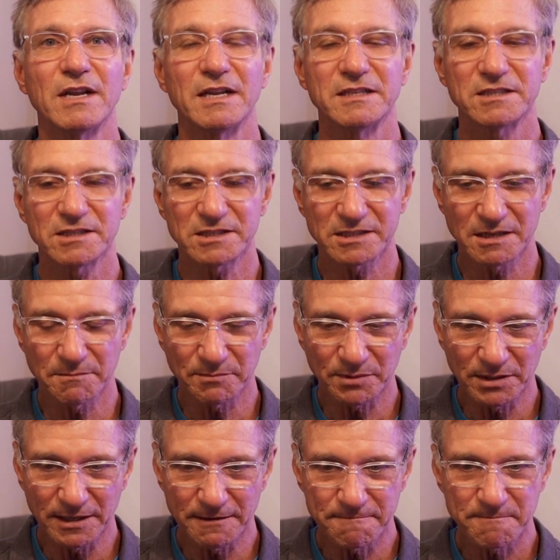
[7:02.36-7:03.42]
and just
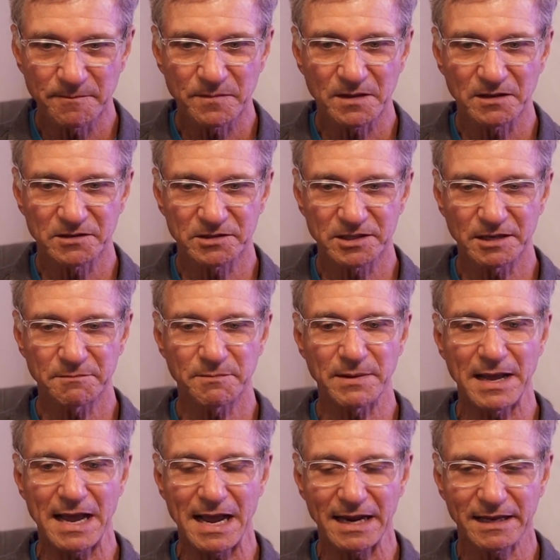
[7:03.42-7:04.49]
simply sit
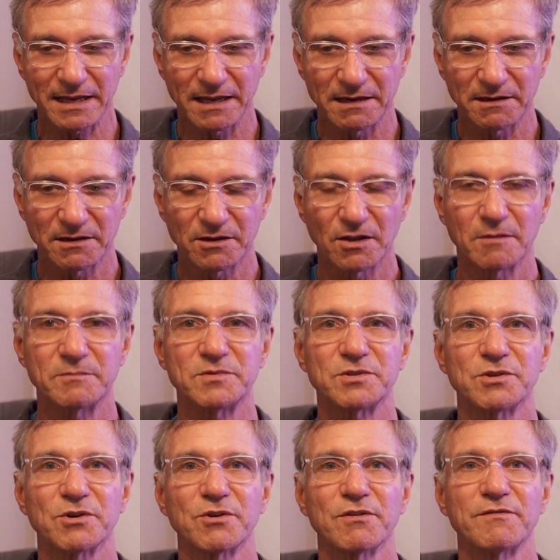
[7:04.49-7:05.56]
back and
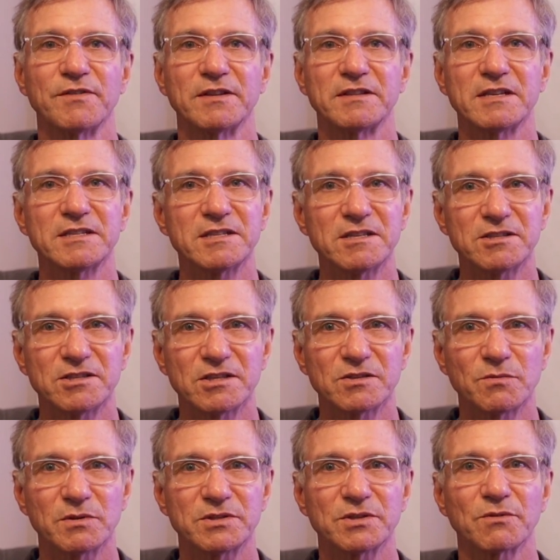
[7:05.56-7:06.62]
observe that this is
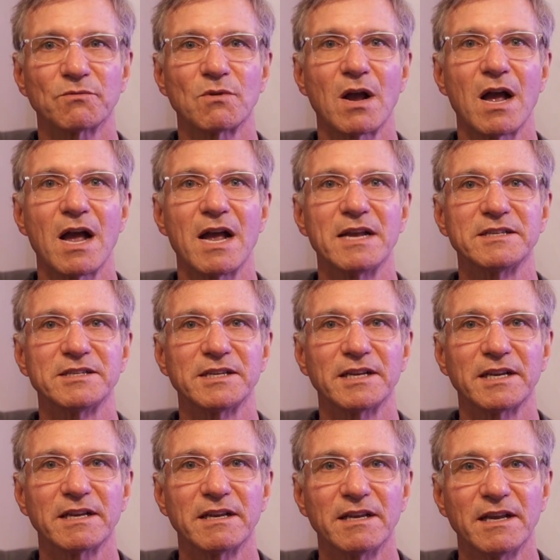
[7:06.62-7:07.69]
just what's
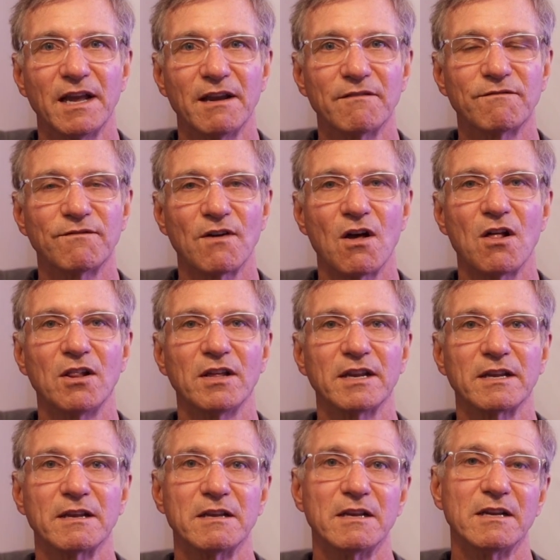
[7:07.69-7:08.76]
arising and
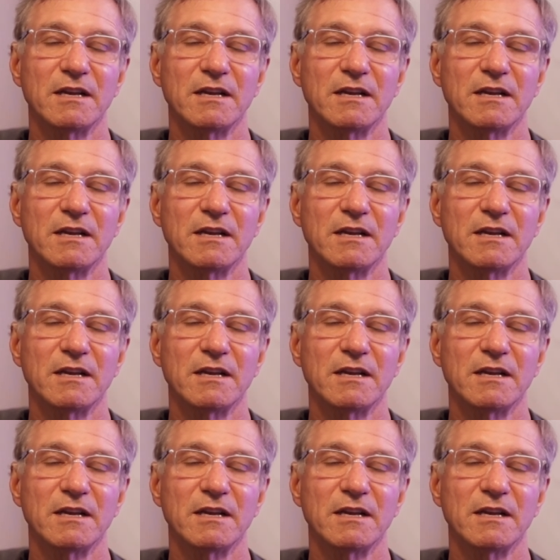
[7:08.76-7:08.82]
falling.